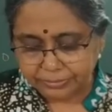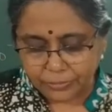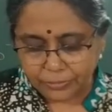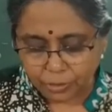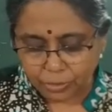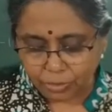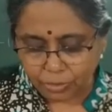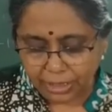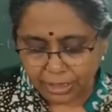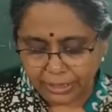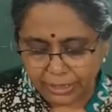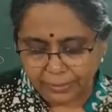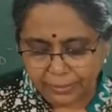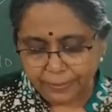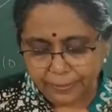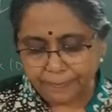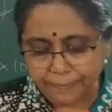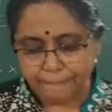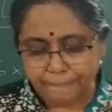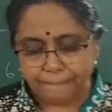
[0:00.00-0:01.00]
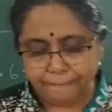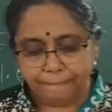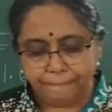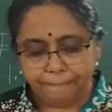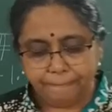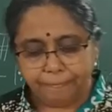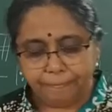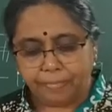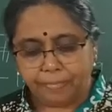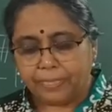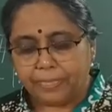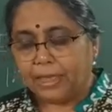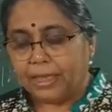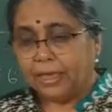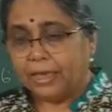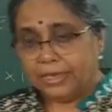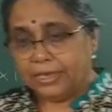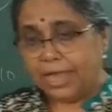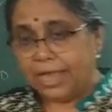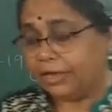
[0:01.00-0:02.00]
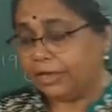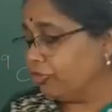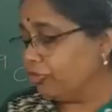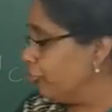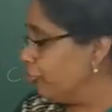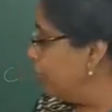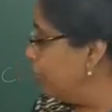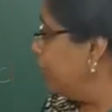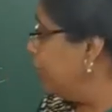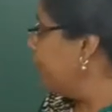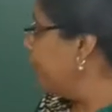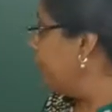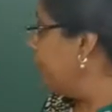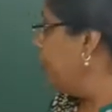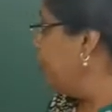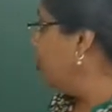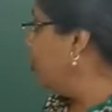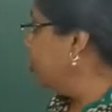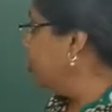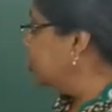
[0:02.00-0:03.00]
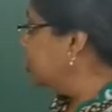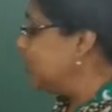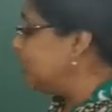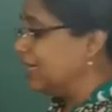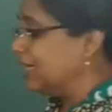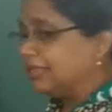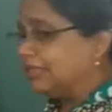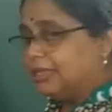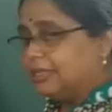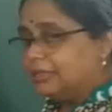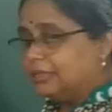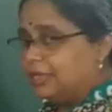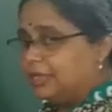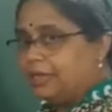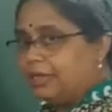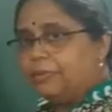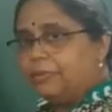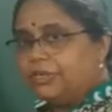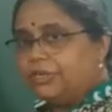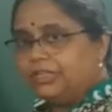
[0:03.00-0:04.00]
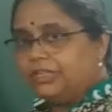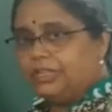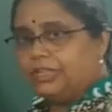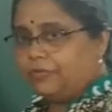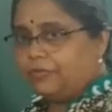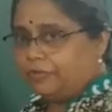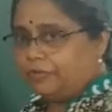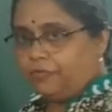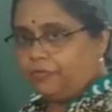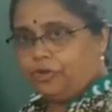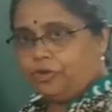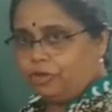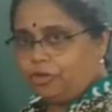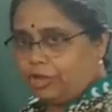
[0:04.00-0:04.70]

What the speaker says: Okay? It actually 1.6 altane paristiti for your